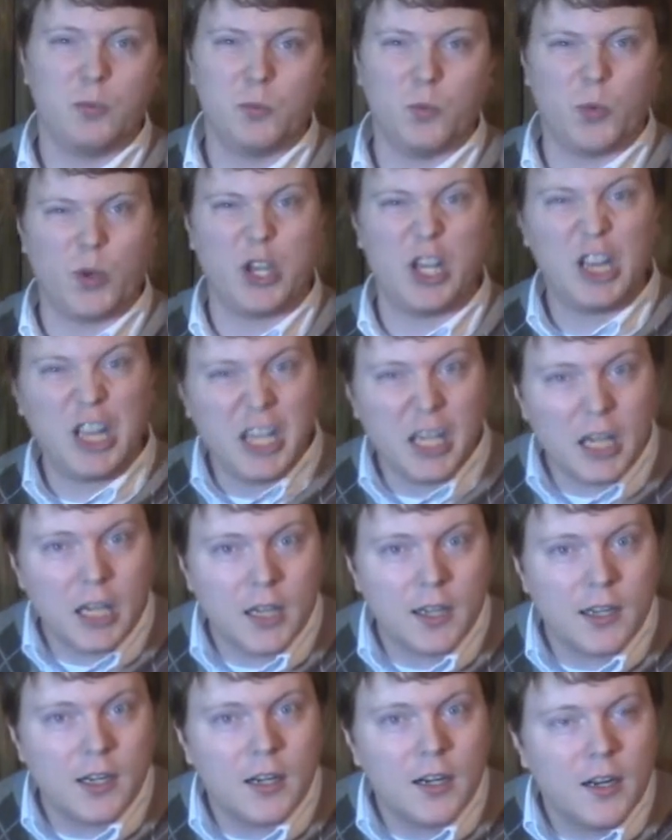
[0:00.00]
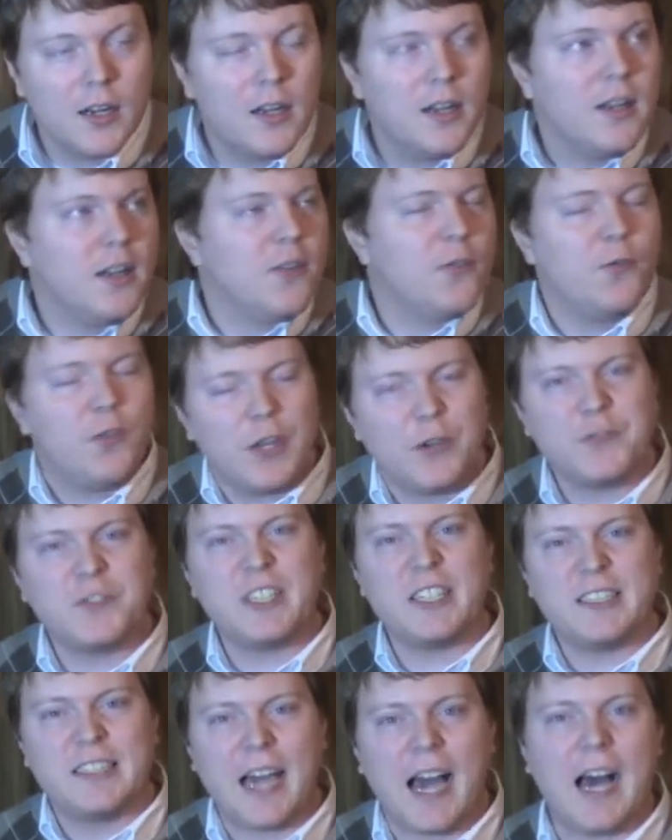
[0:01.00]
Really?
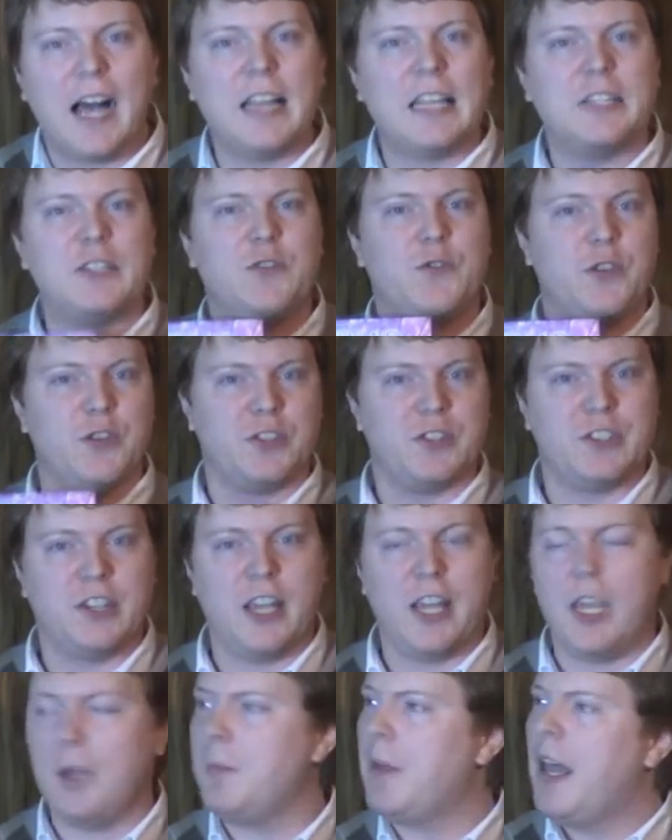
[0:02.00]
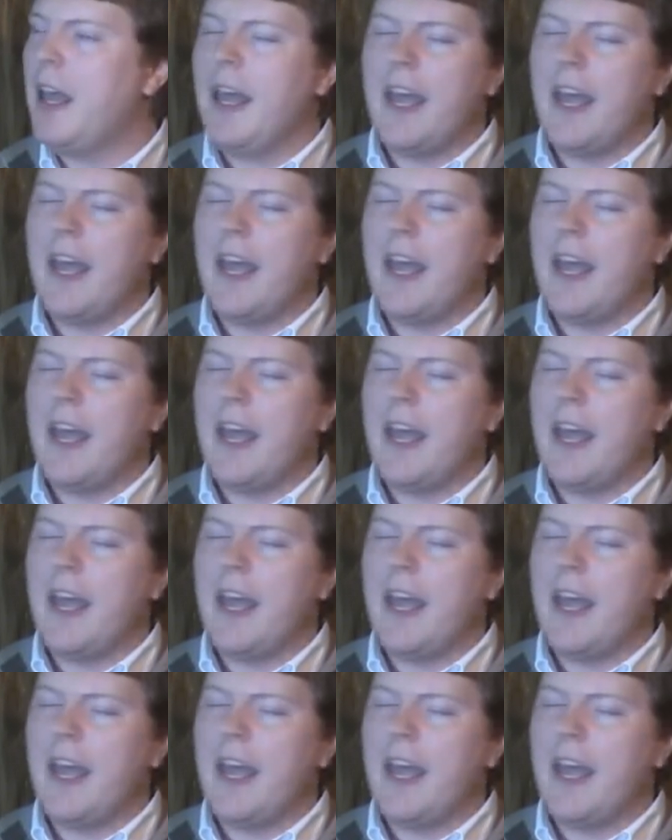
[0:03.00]
$50 for Steam?